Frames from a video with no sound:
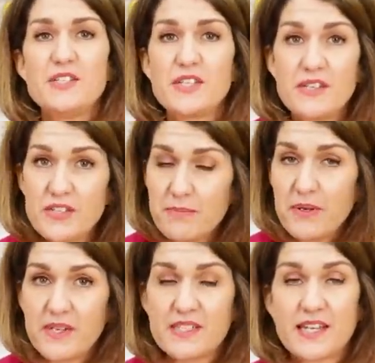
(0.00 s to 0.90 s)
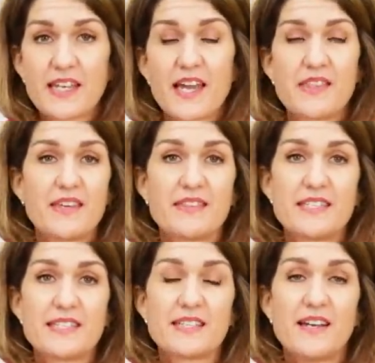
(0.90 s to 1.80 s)
Do jump on and check out the other
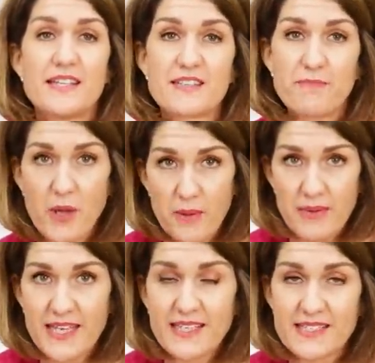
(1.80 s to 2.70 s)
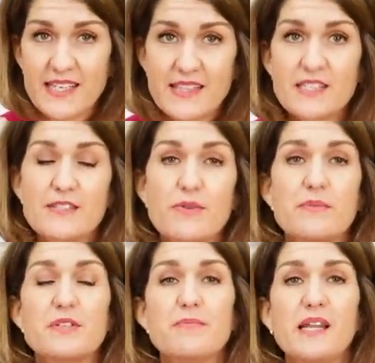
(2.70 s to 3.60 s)
designs. I've popped links in the
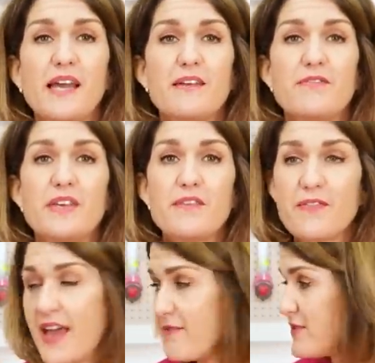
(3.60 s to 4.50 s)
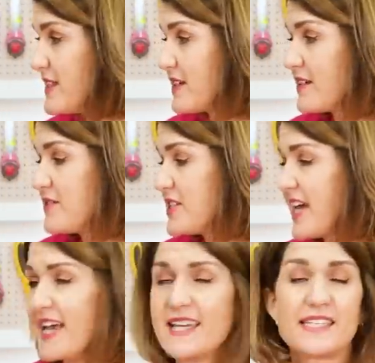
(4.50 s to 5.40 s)
description below for you for everything I've
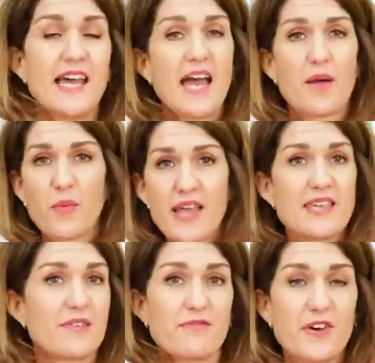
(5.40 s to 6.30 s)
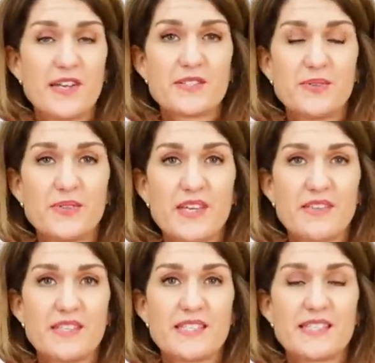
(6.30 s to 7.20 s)
shared and where you can find all the
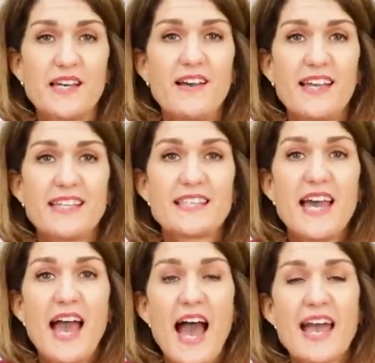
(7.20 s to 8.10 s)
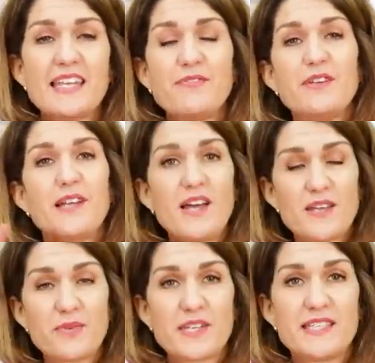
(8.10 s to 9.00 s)
other designs. And if you
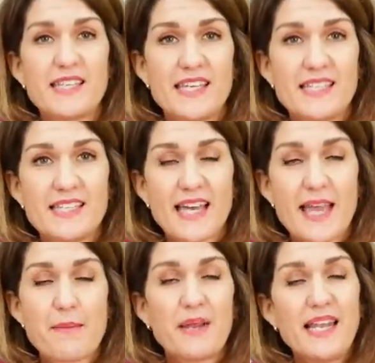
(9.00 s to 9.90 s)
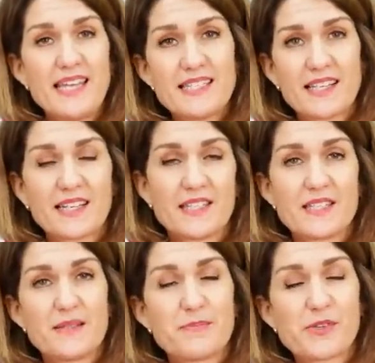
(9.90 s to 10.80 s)
like what you see today, please like and
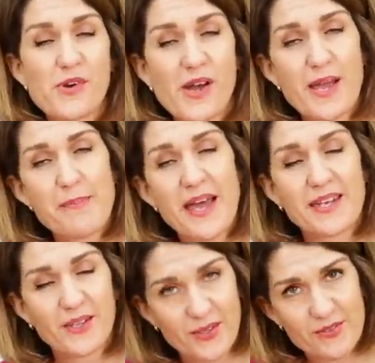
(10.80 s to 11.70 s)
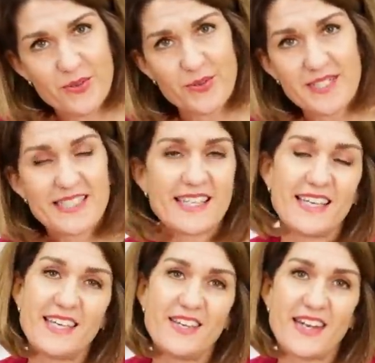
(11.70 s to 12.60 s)
subscribe, and I look forward to
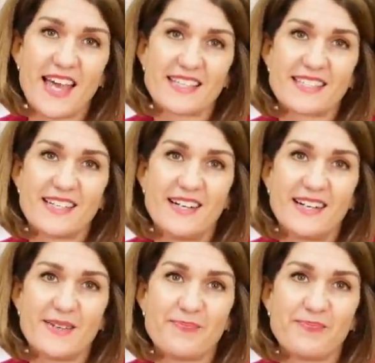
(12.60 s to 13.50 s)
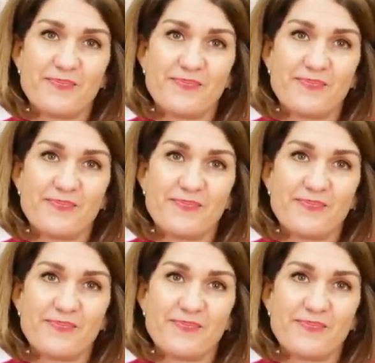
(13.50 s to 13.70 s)
seeing you next time.